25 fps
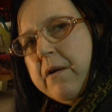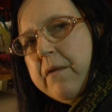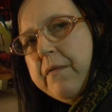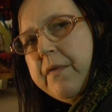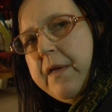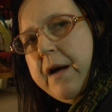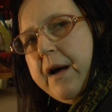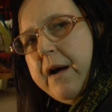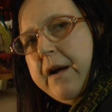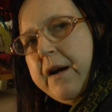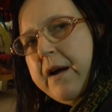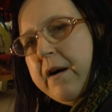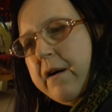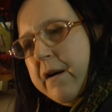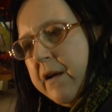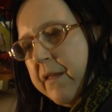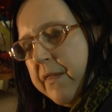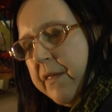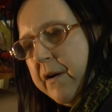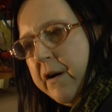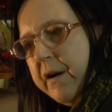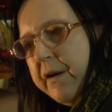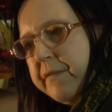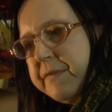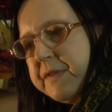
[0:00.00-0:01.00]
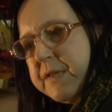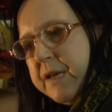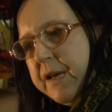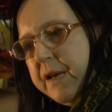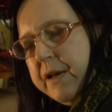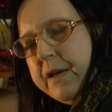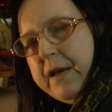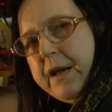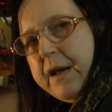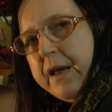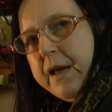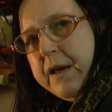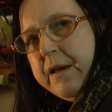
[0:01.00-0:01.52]
on that that I've seen
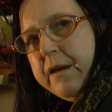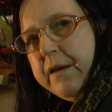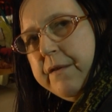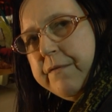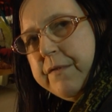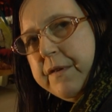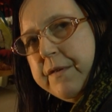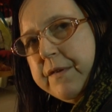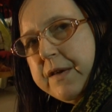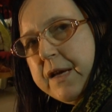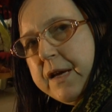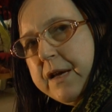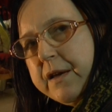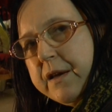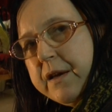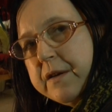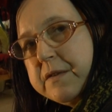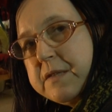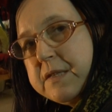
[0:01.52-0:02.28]
in any of the videos